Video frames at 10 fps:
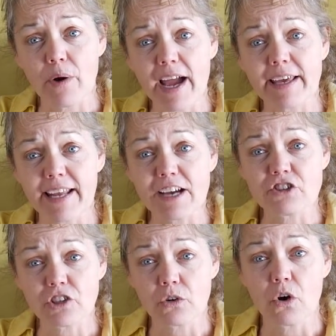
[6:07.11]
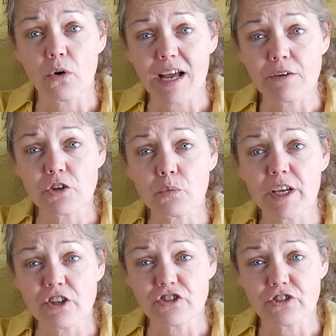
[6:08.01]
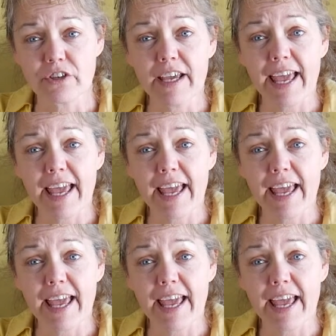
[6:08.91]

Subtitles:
where I can actually go down to reach